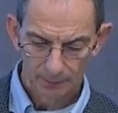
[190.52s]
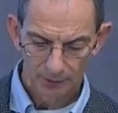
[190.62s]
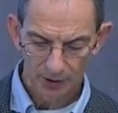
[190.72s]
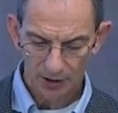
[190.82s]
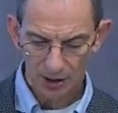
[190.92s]

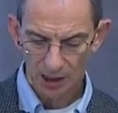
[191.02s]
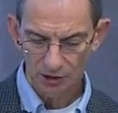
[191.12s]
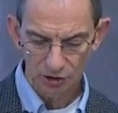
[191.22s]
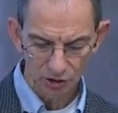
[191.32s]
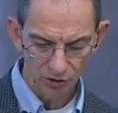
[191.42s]

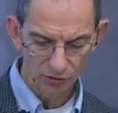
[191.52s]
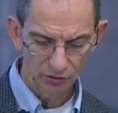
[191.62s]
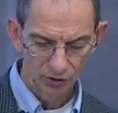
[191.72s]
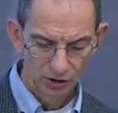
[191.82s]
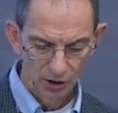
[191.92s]

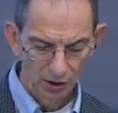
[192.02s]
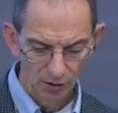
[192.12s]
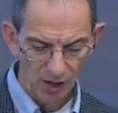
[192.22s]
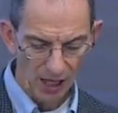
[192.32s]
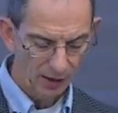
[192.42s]
indications
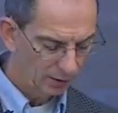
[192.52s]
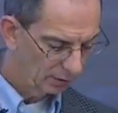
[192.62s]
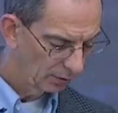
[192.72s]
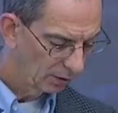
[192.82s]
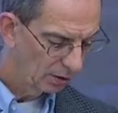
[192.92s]
that
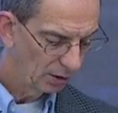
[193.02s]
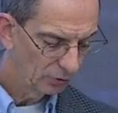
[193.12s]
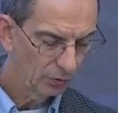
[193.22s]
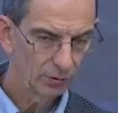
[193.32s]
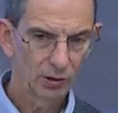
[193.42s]

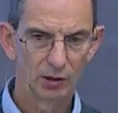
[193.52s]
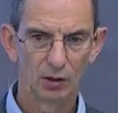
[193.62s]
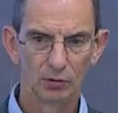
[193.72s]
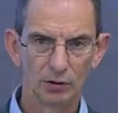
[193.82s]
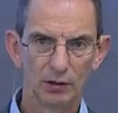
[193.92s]
Israel can
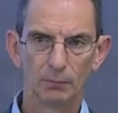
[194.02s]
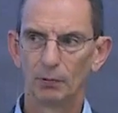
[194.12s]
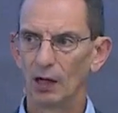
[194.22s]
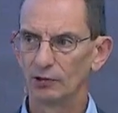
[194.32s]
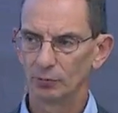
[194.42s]
only
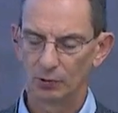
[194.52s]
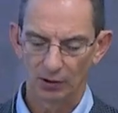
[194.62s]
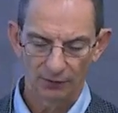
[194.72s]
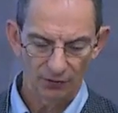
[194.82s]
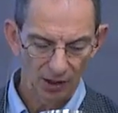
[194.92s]

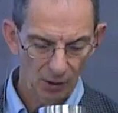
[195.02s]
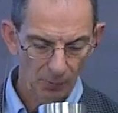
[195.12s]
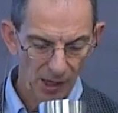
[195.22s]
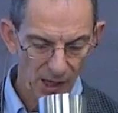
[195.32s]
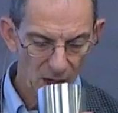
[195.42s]
prosper if they
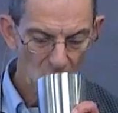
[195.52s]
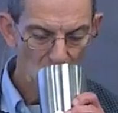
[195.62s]
obey.